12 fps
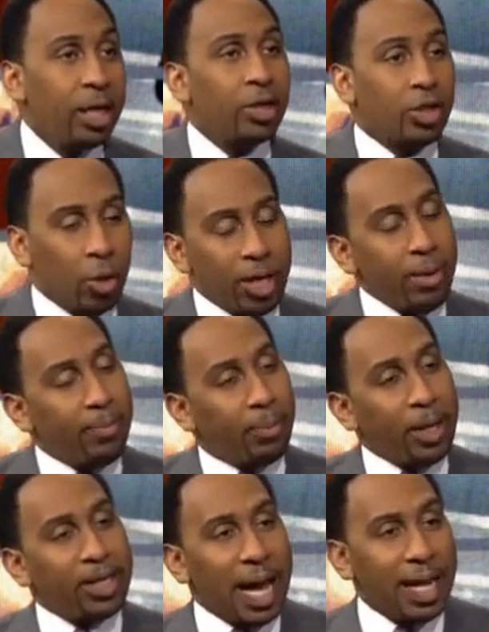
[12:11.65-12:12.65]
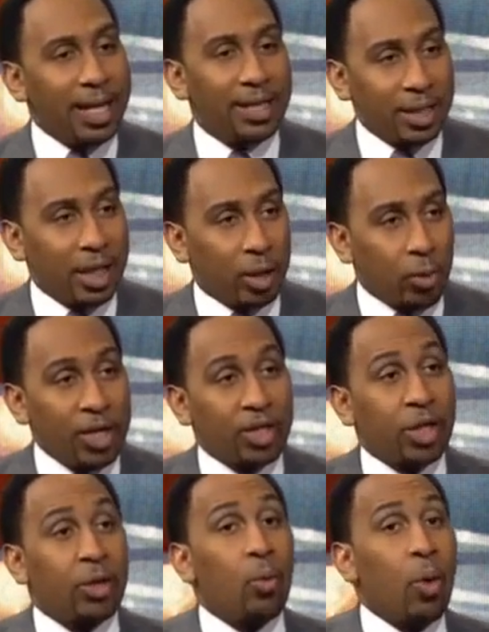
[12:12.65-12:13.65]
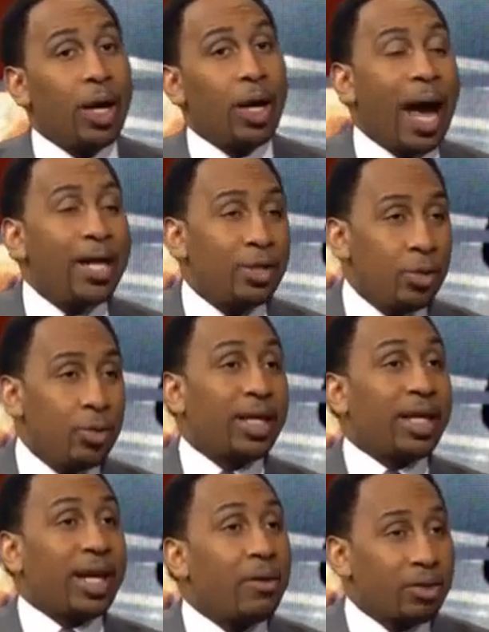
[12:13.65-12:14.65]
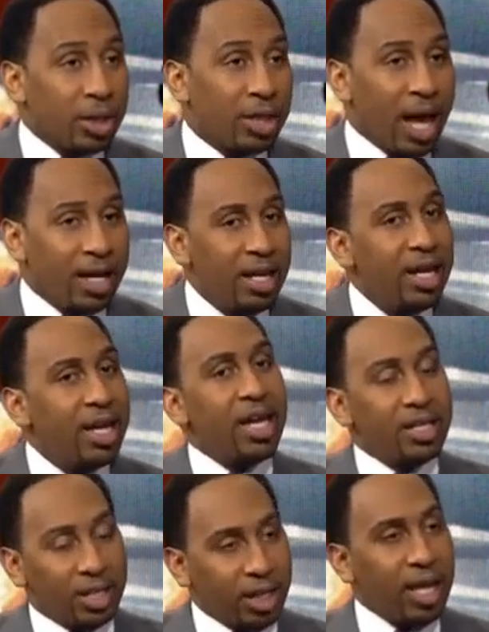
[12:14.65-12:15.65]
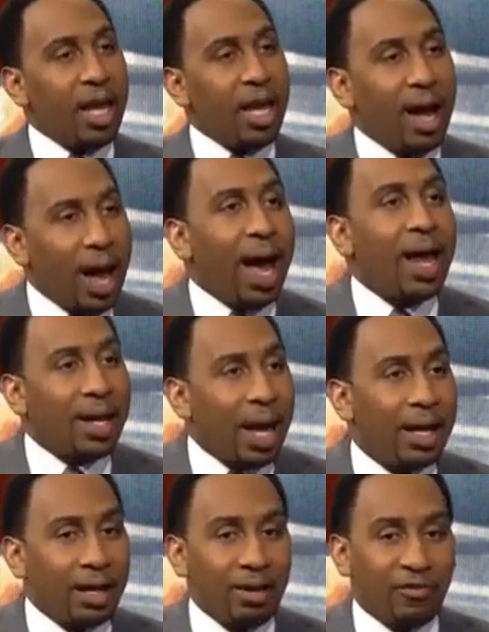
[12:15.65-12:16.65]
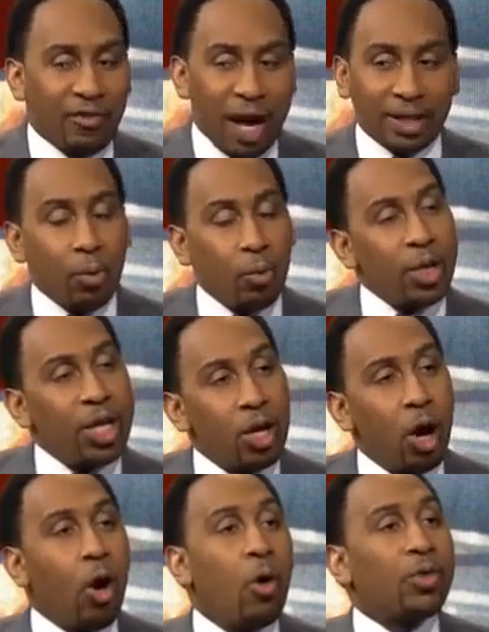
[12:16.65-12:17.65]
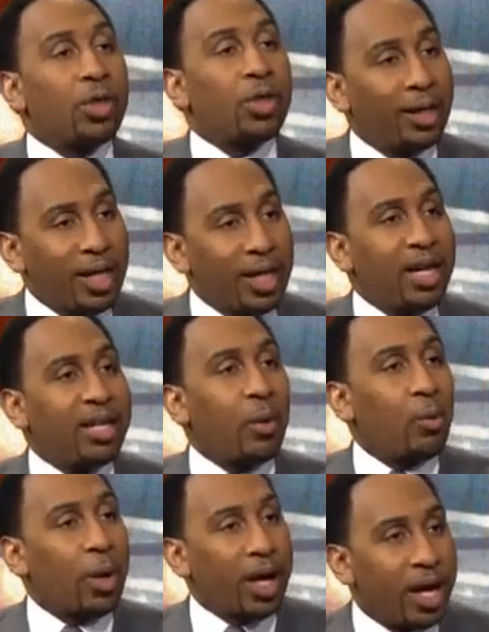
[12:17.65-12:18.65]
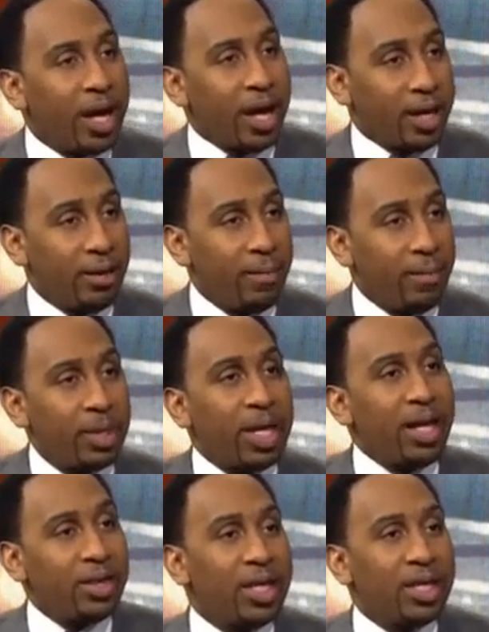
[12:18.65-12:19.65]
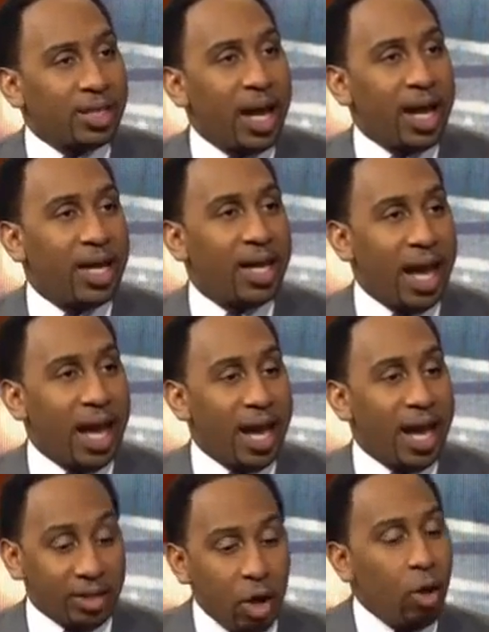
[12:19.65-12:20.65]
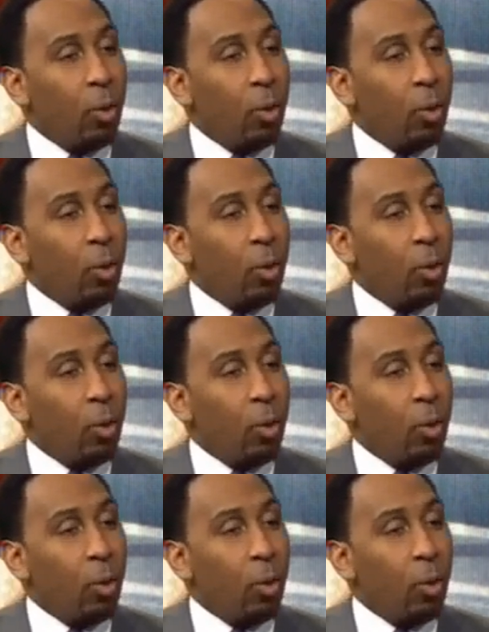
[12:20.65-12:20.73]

So he brings that into the equation. What I do to counter that is, again, highlighting the fact that we know the league that we're in this day and age.